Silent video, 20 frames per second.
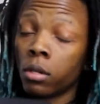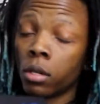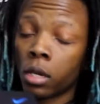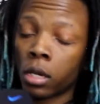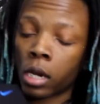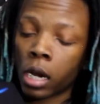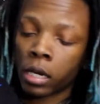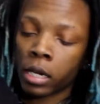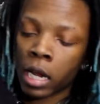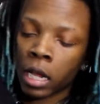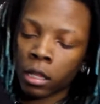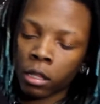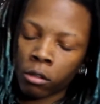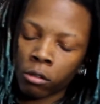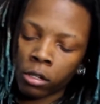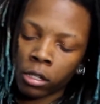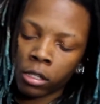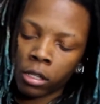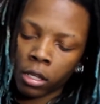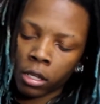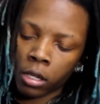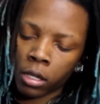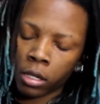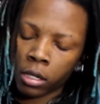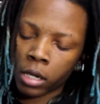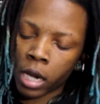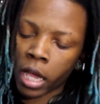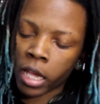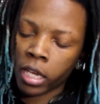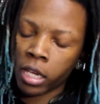and I downloaded the
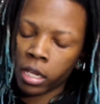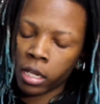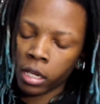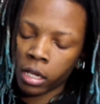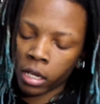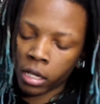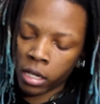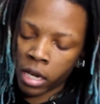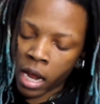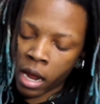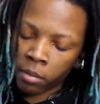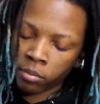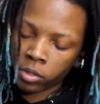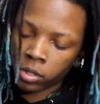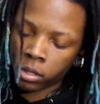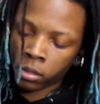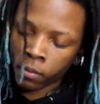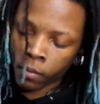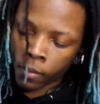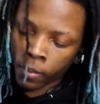Nike Adapt